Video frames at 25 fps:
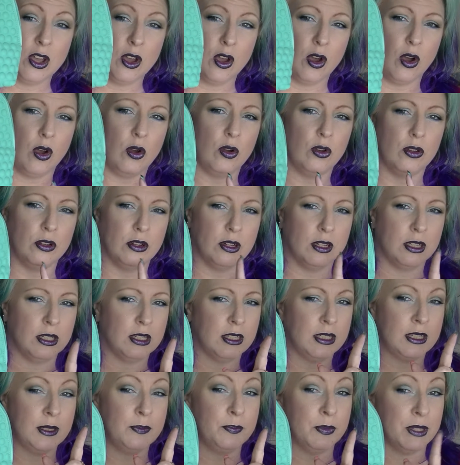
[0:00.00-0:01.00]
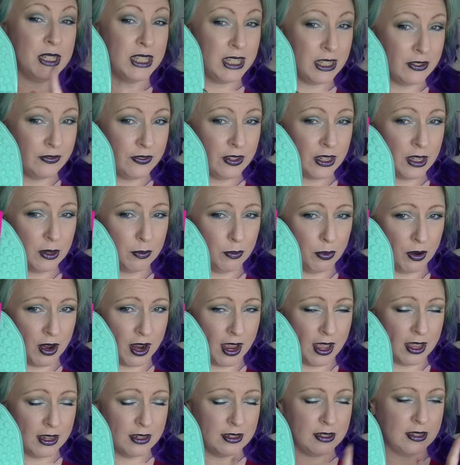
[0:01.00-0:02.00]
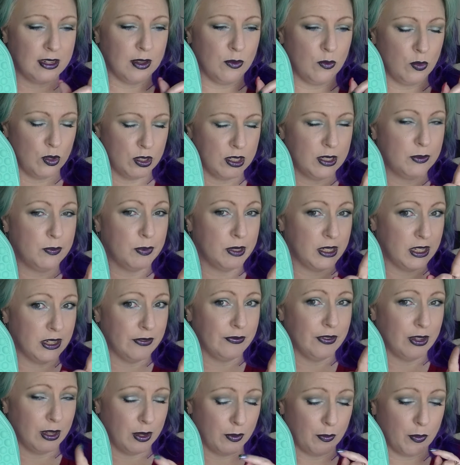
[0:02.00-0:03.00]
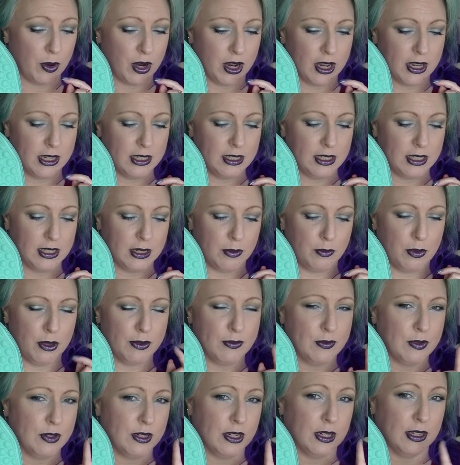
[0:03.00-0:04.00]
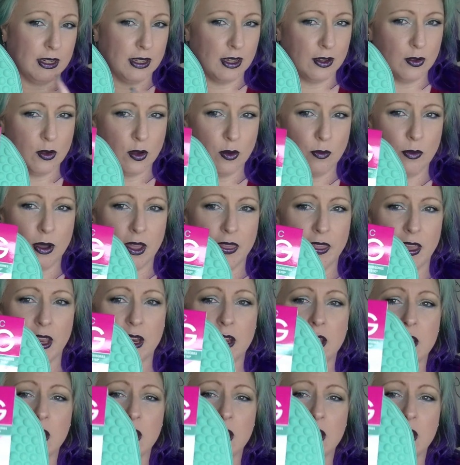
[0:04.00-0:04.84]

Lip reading: on specific brands, it was specific brands. Some people did get caught by that.